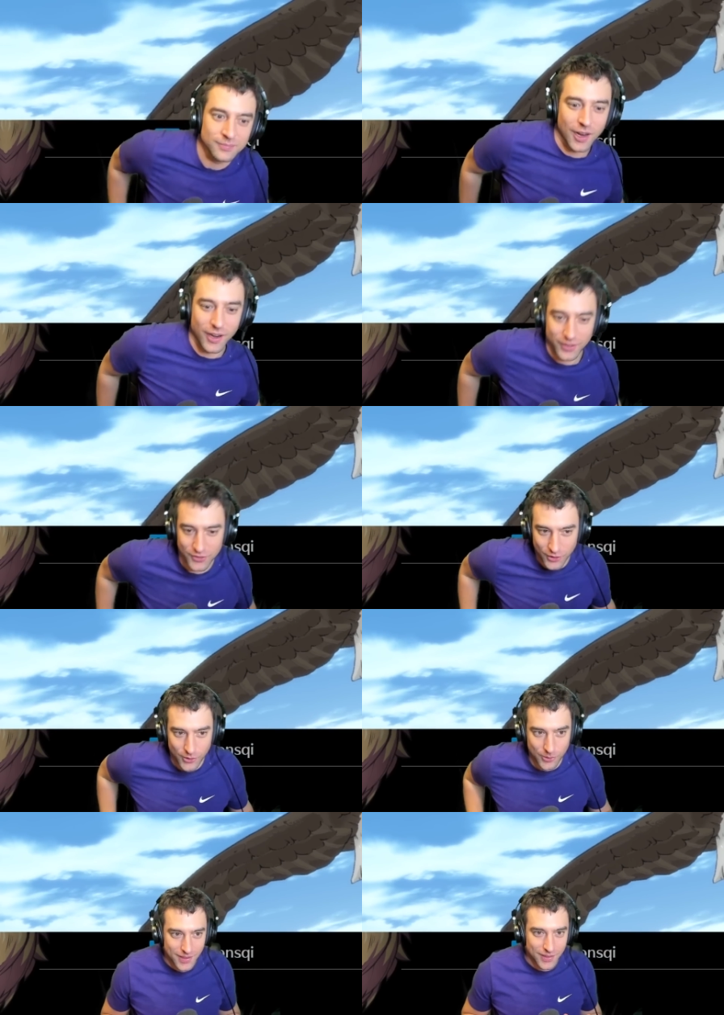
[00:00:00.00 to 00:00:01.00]
All right,
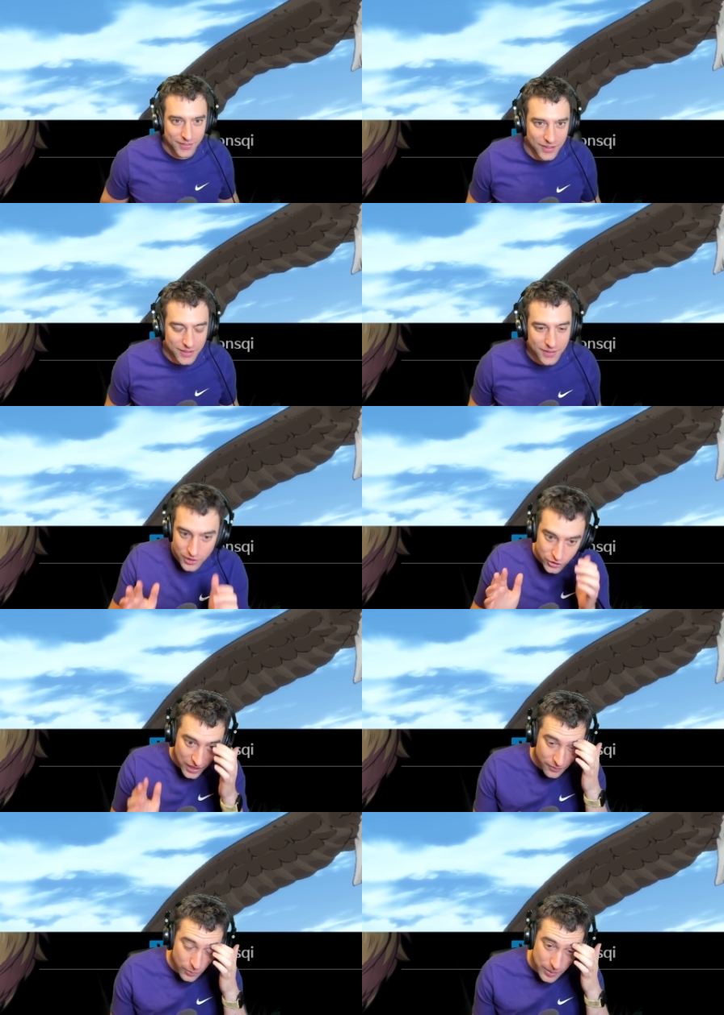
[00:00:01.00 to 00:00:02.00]
so Sin should
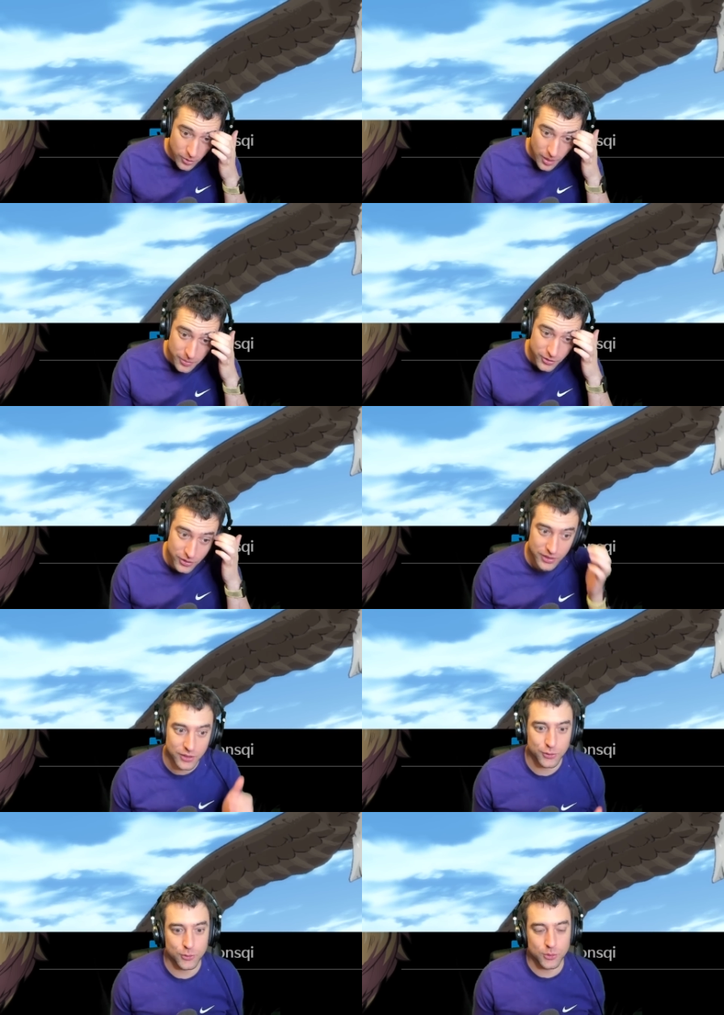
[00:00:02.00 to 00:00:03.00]
have way more
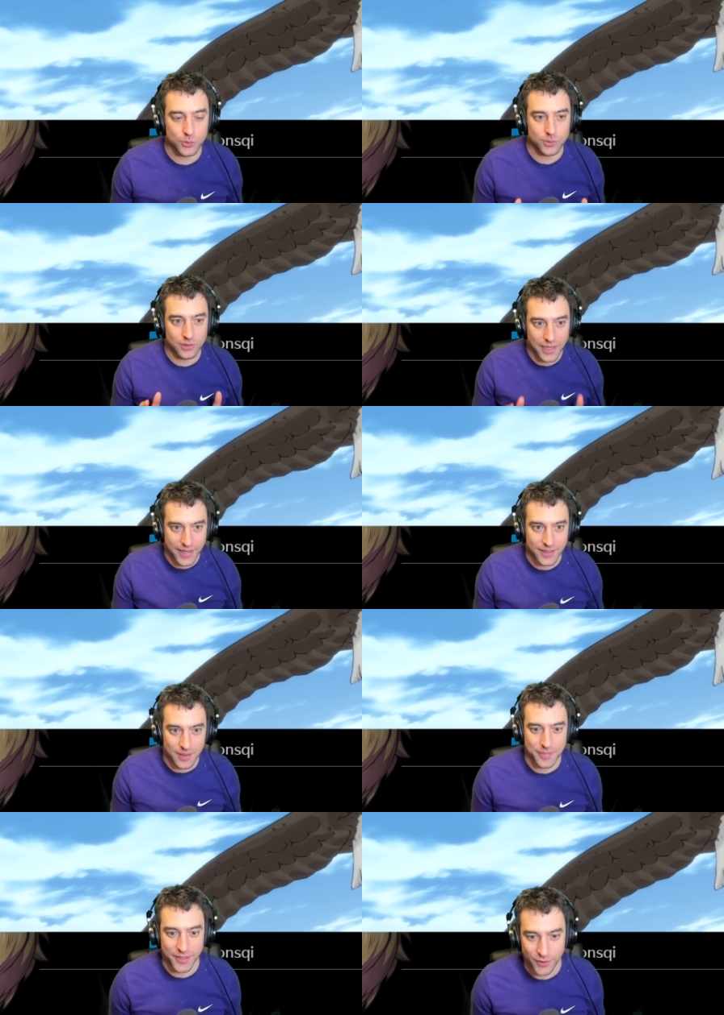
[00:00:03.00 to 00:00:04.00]
opportunities to land
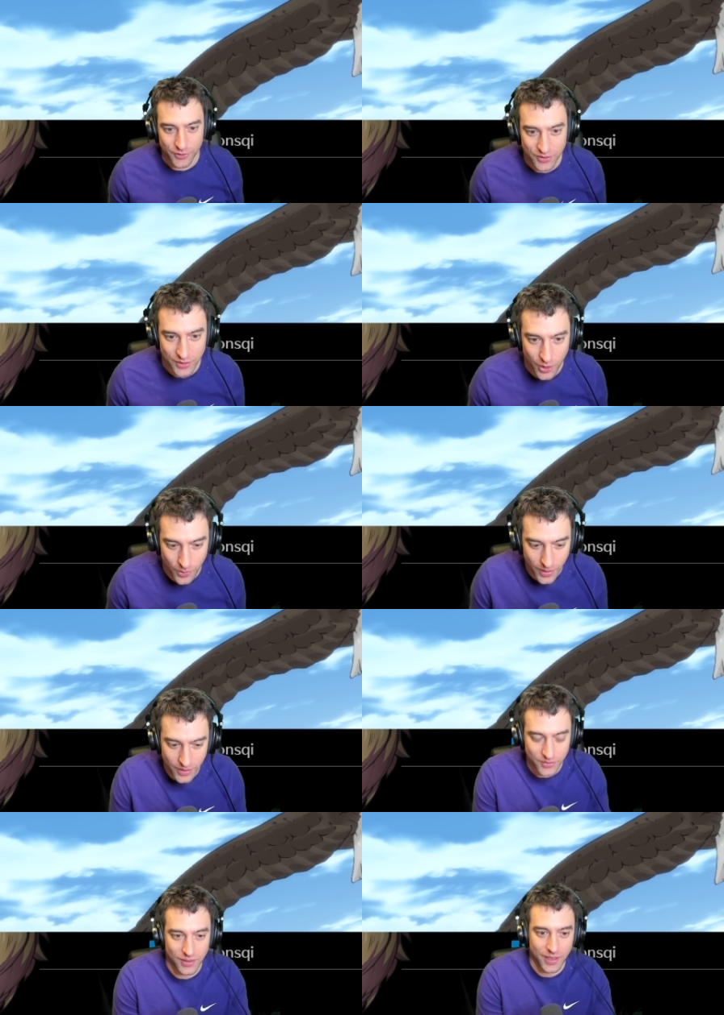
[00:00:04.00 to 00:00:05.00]
the PRC
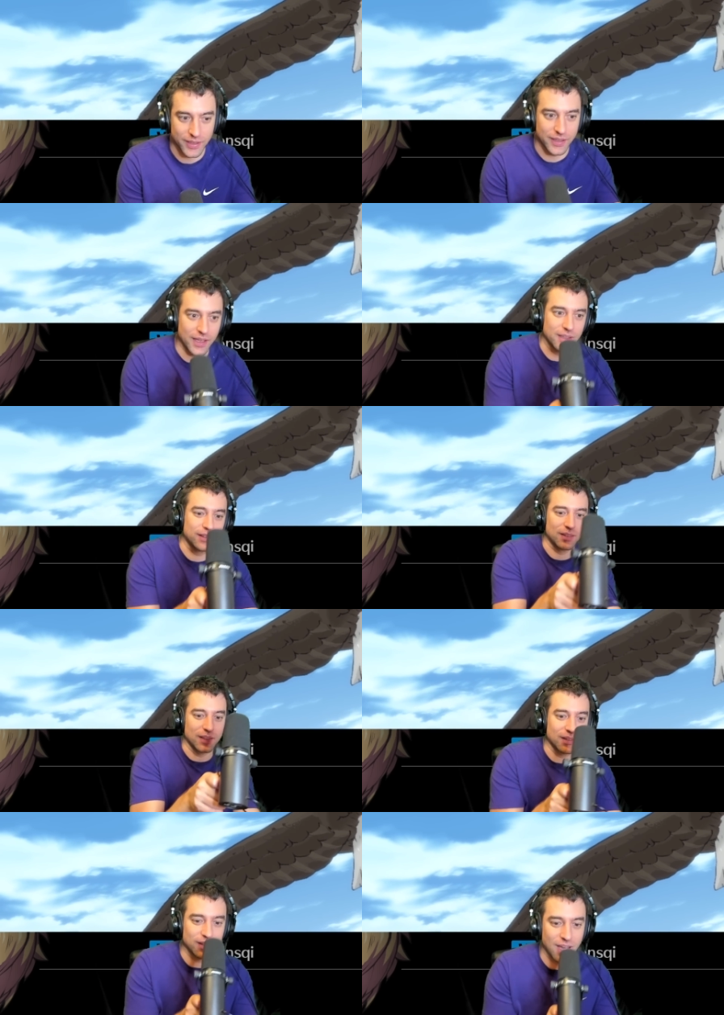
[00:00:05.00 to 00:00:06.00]
OS against
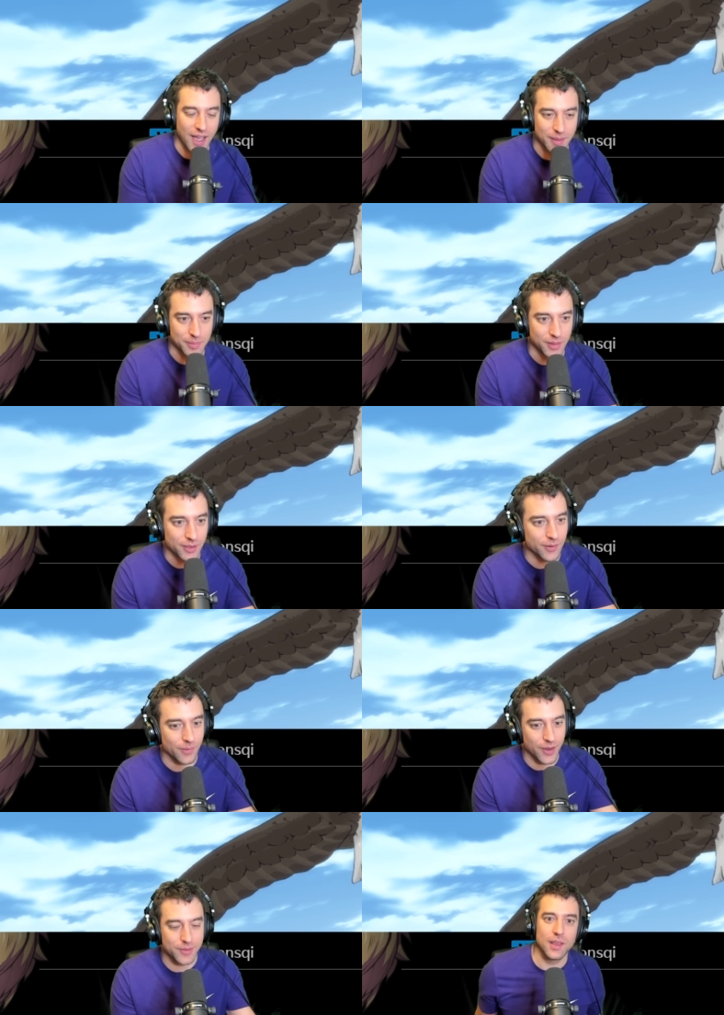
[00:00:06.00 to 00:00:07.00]
this Ky player,
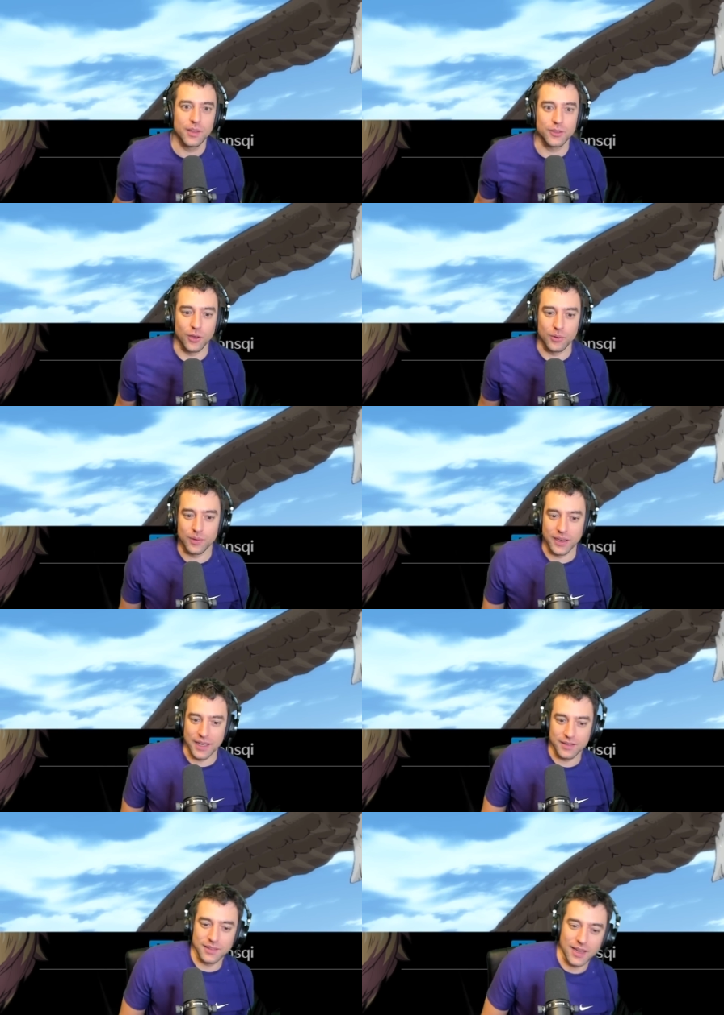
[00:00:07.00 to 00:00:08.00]
right? So
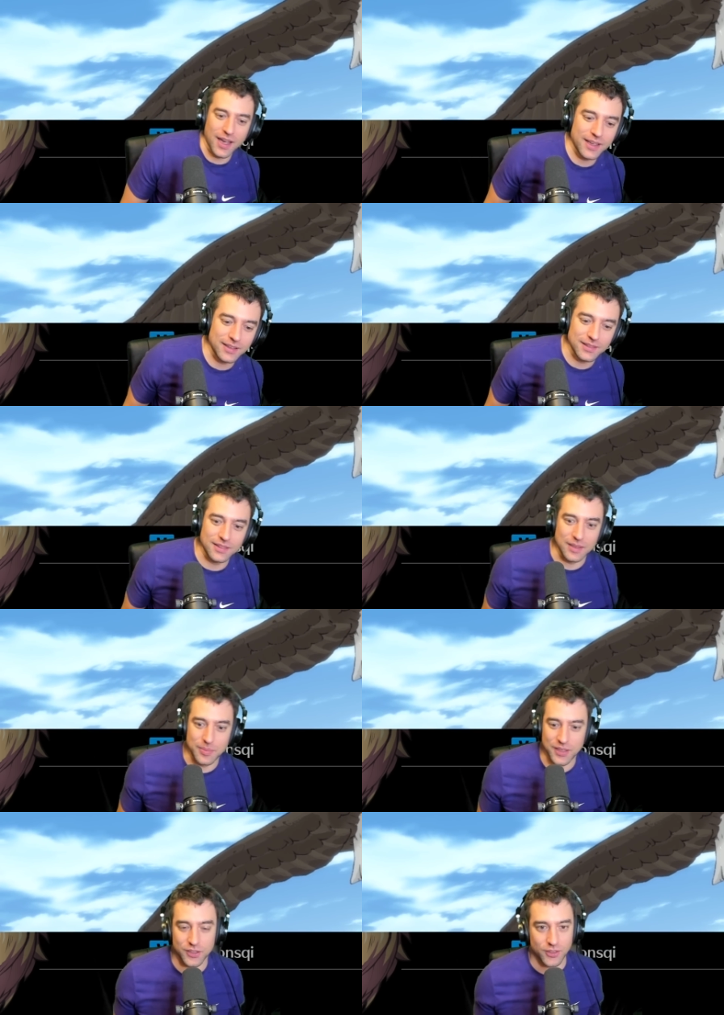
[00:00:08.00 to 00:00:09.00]
again, Ky
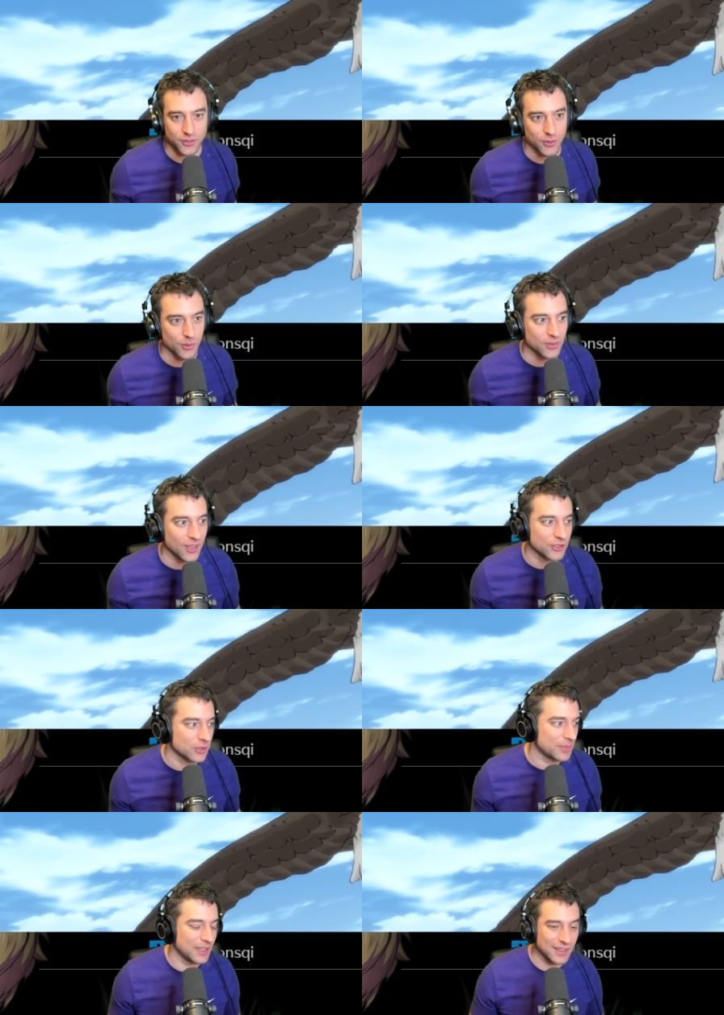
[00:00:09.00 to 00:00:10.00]
DP, it's on the slower side,
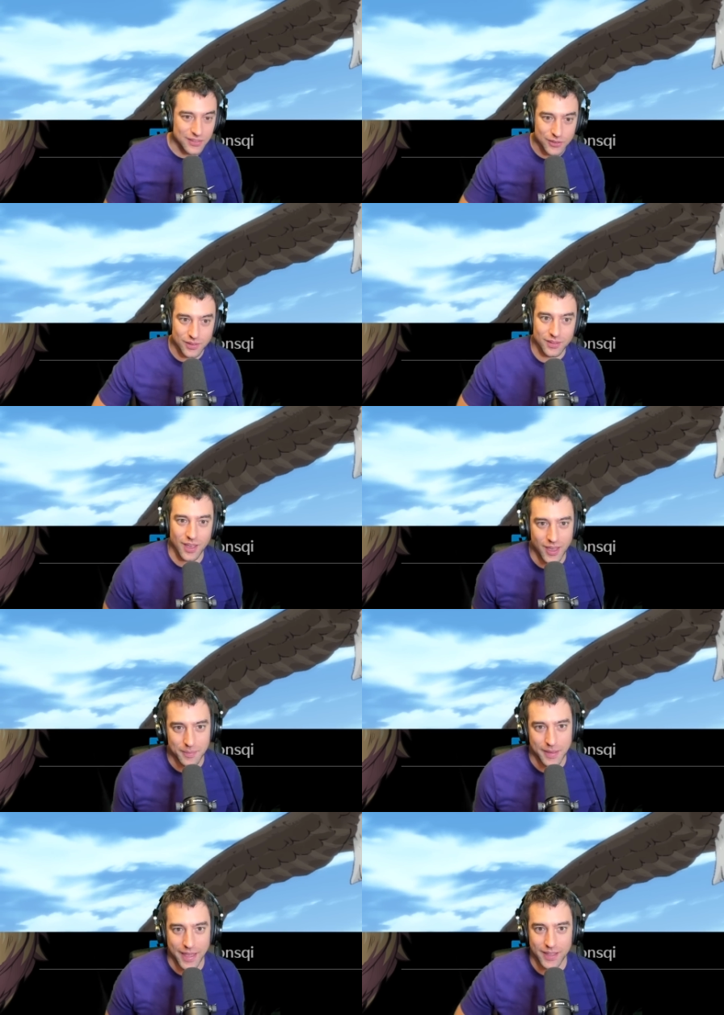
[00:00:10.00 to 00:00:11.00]
should be easier to
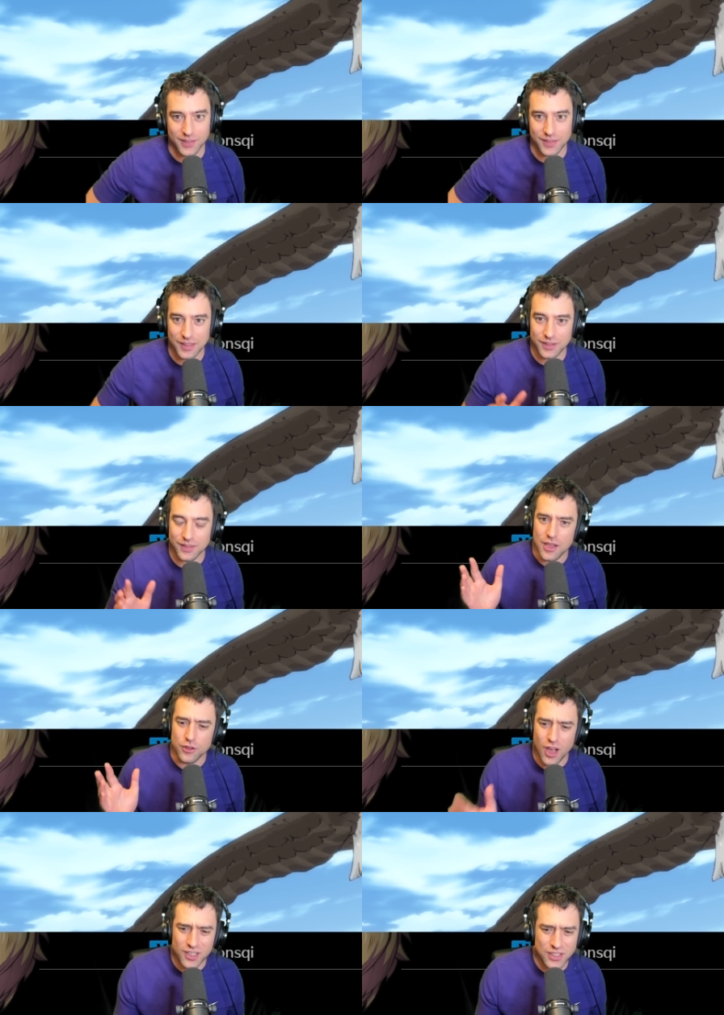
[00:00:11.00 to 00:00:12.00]
time. And Sin's
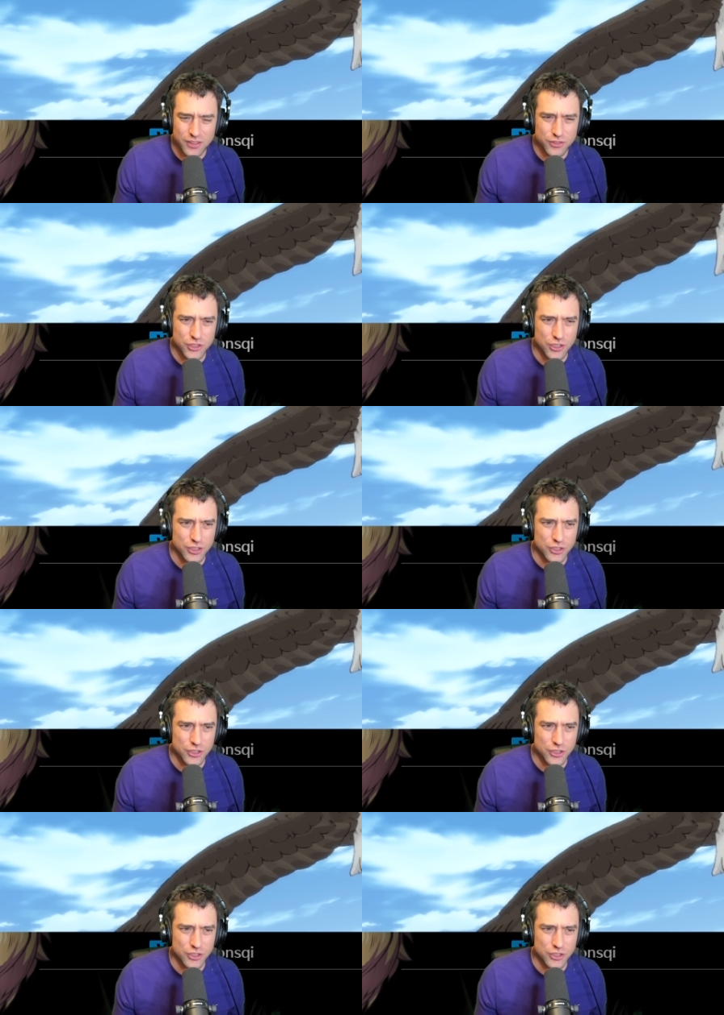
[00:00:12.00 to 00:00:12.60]
knockdowns generally